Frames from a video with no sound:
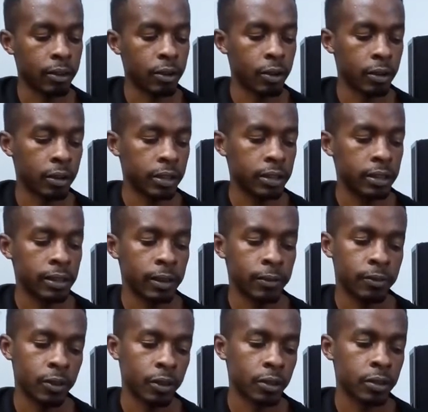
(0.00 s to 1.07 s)
The
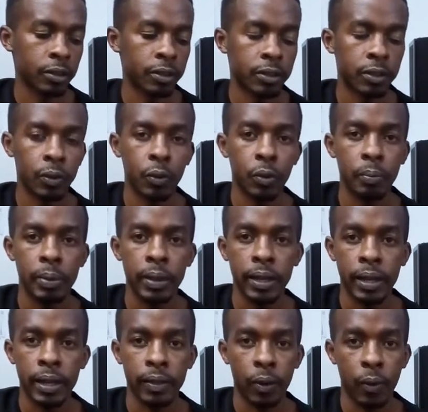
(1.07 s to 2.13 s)
chord that follows will
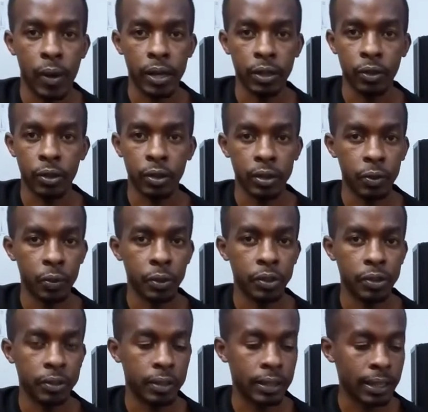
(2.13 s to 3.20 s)
be the 1 chord,
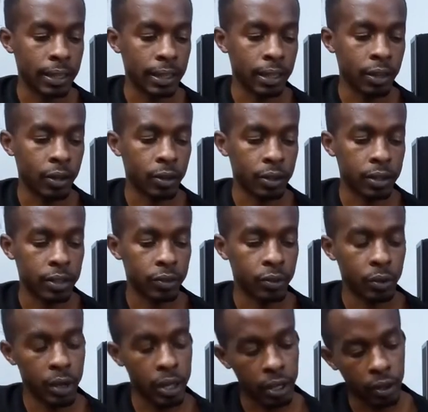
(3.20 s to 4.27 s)
which is an A chord.
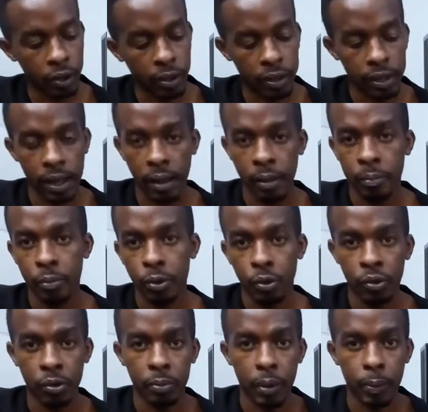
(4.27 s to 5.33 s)
So A chord,
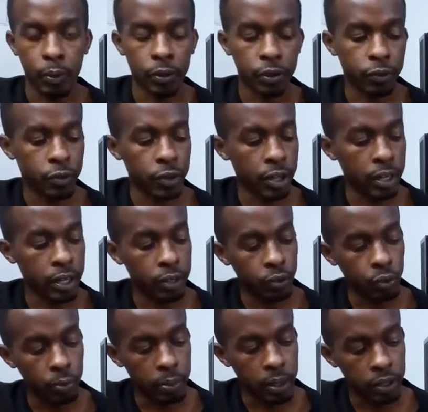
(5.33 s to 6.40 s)
I'm using my pointer
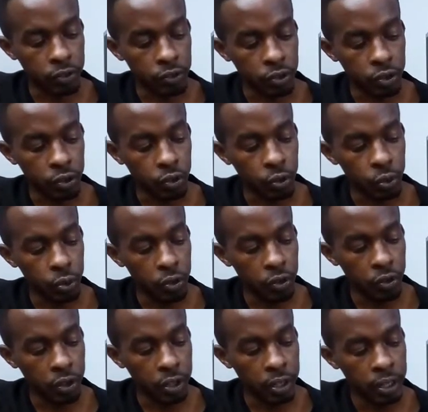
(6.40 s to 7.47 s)
finger to bar string
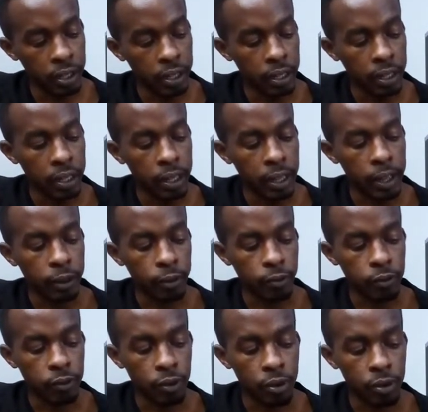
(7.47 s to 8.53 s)
2, 3,
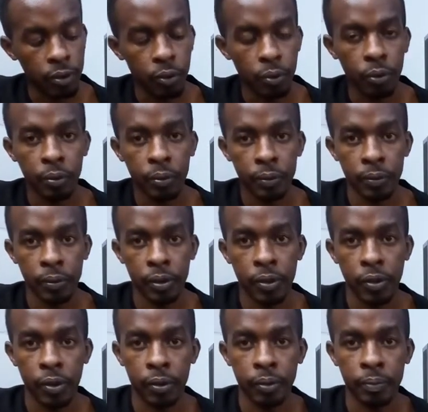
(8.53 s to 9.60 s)
and 4
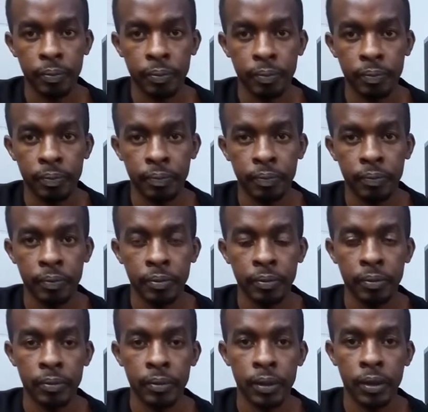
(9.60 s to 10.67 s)
there.
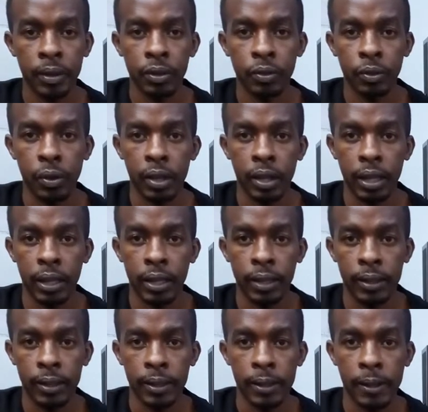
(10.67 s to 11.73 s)
So A.